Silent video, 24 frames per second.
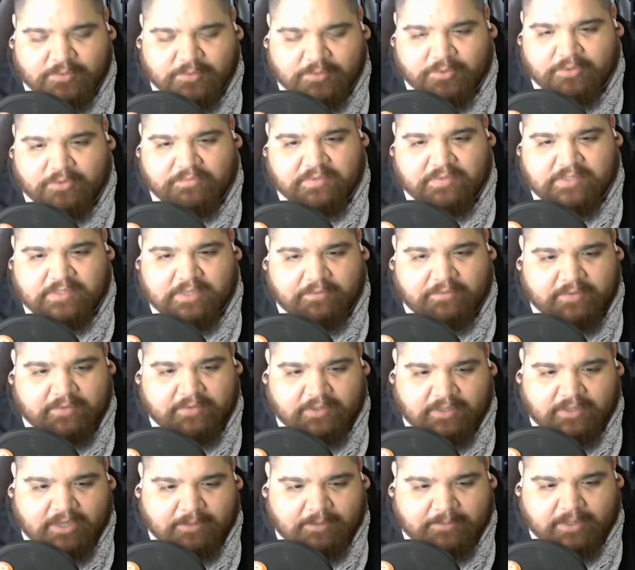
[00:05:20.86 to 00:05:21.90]
if he's ever going to
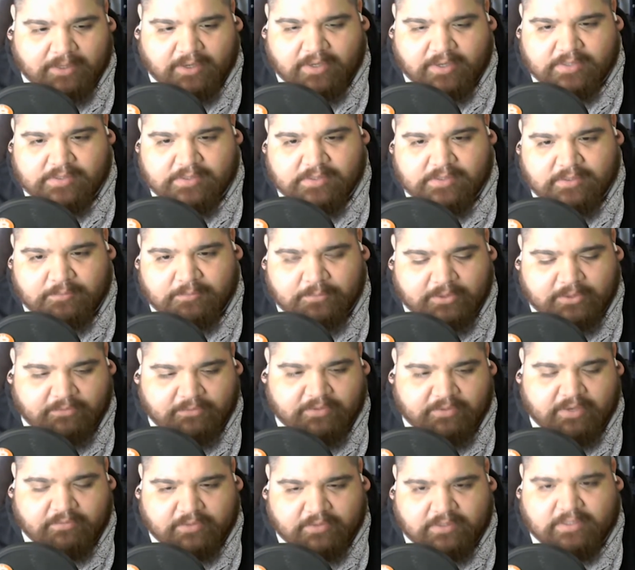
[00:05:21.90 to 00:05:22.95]
come to Austin. But if he
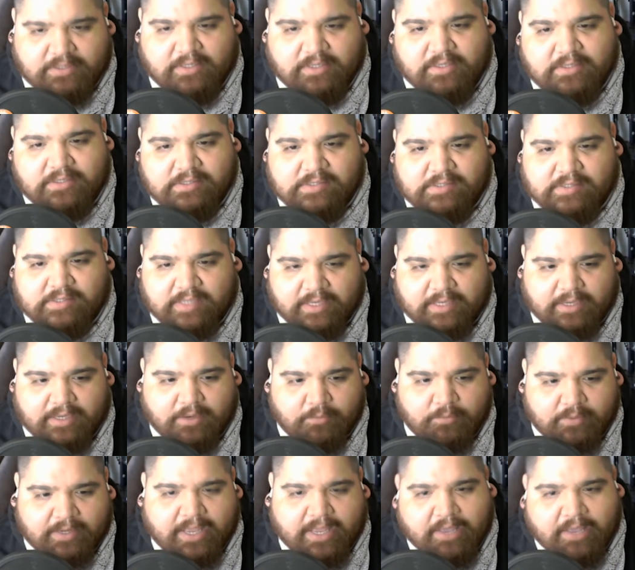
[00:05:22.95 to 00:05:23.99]
ever does, like, I
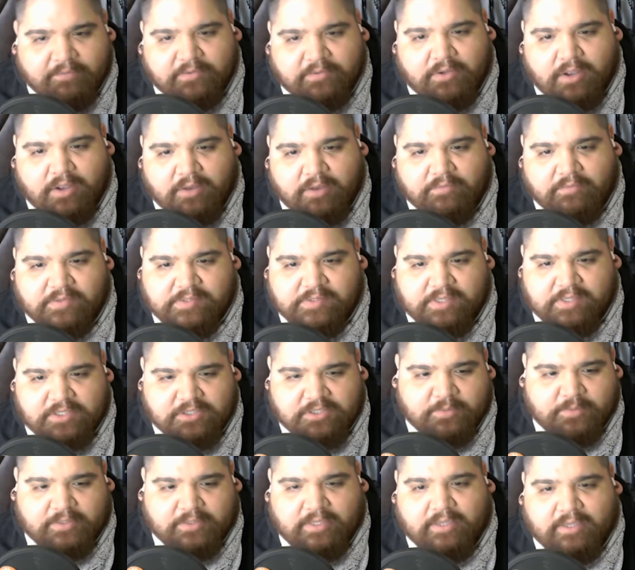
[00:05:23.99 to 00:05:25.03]
want to have a conversation
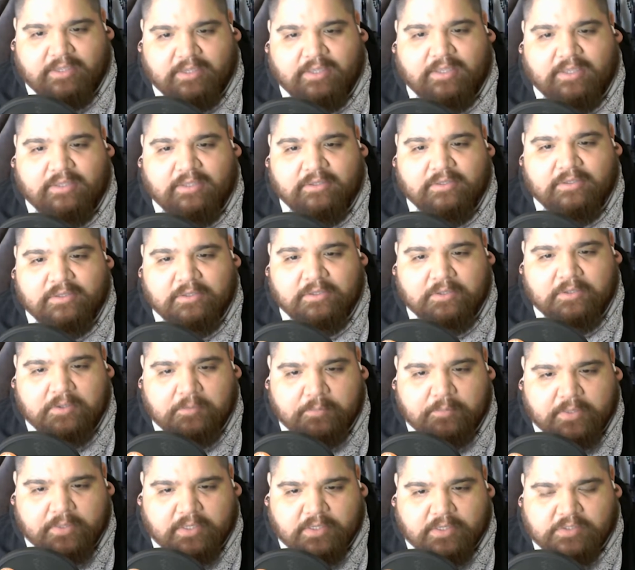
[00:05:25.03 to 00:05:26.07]
with that guy,
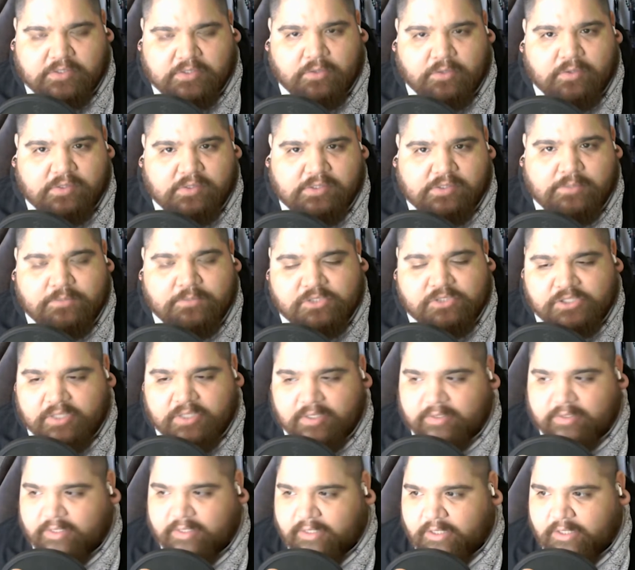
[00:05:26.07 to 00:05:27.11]
because there is some shit
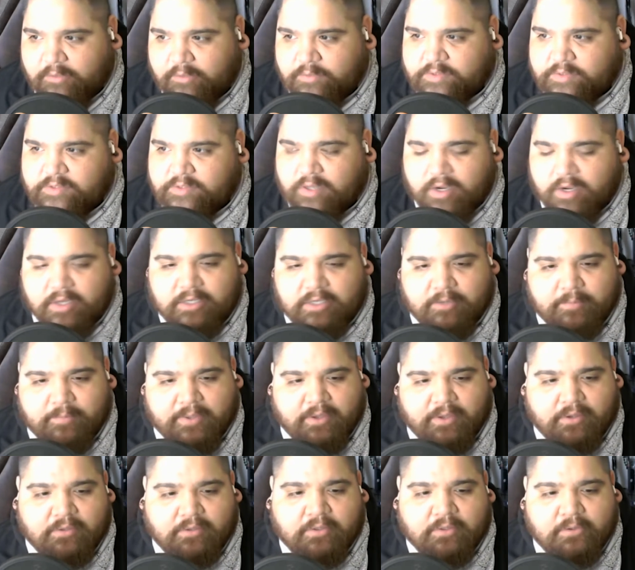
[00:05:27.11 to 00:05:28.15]
that he was talking
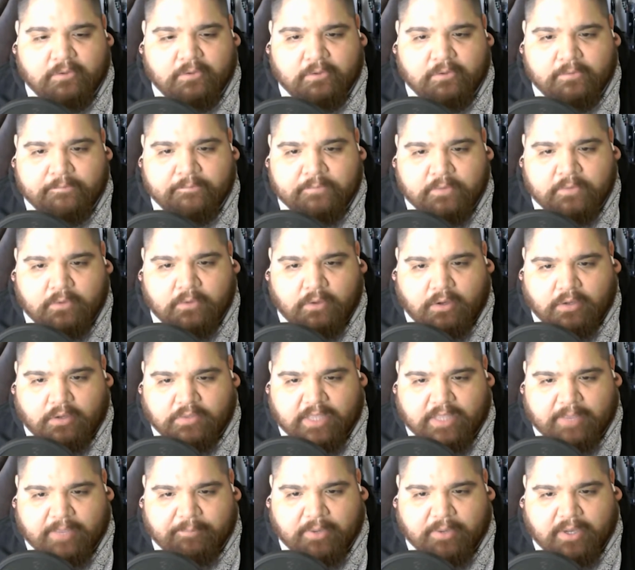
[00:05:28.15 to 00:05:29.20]
about on
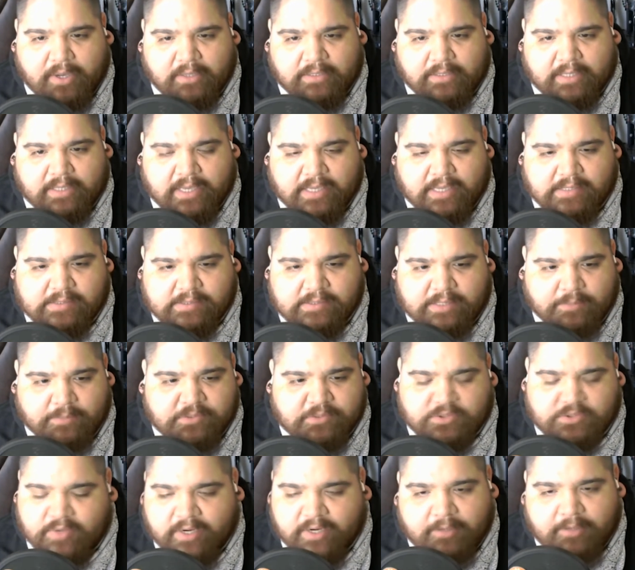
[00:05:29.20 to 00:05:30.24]
that podcast that I'm
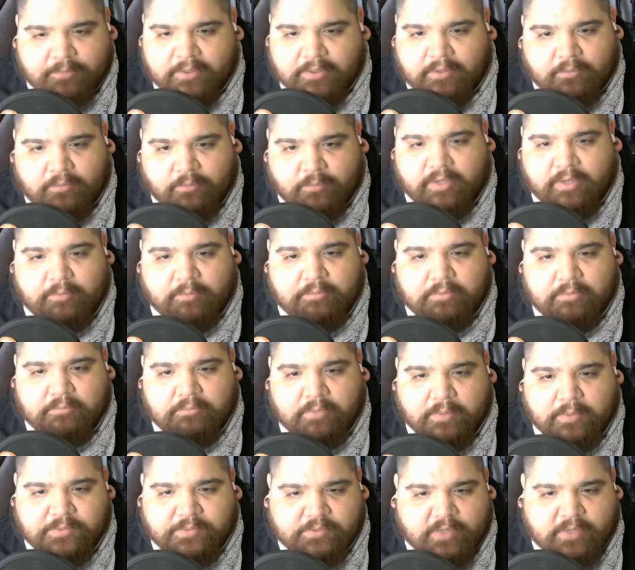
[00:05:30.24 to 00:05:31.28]
straight up going to rip.
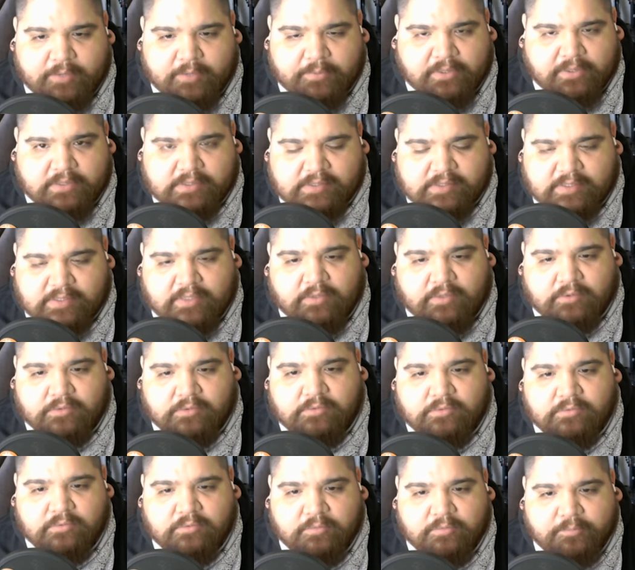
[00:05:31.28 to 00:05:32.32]
I'm straight up going to steal,
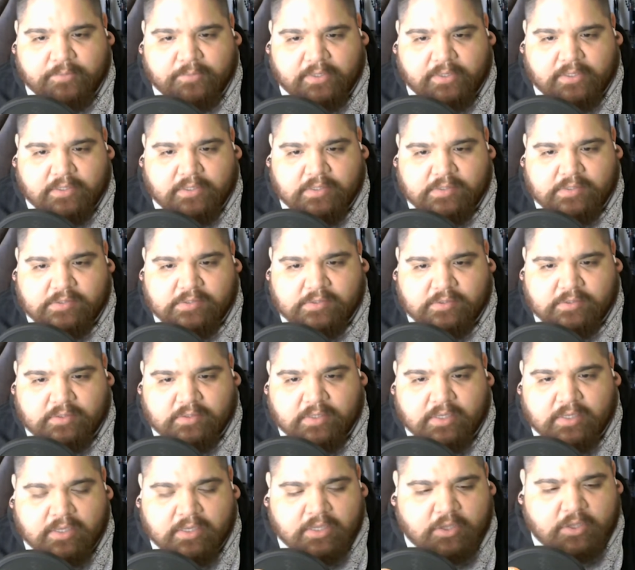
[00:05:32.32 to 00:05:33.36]
because
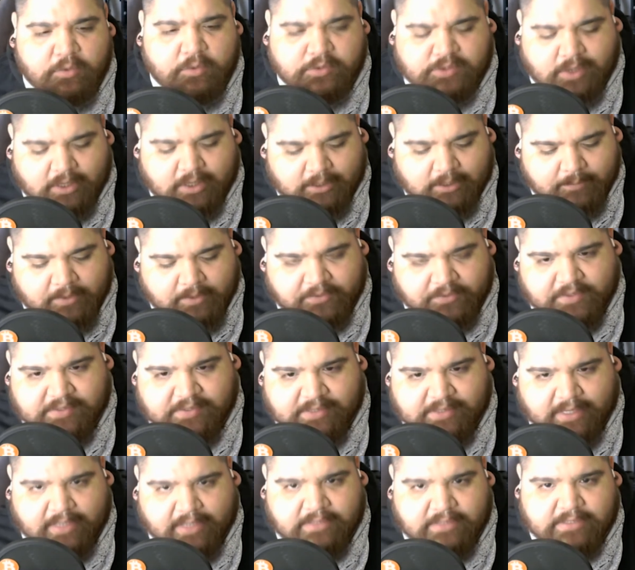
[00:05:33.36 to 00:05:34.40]
he was talking about this
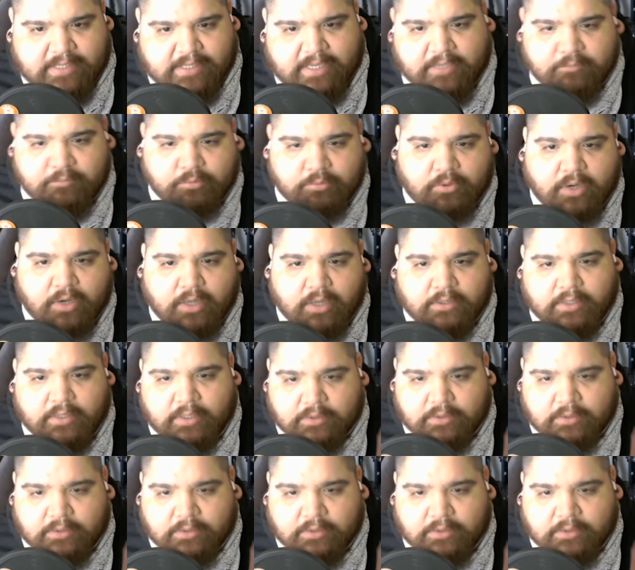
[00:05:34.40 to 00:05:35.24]
end-to-end product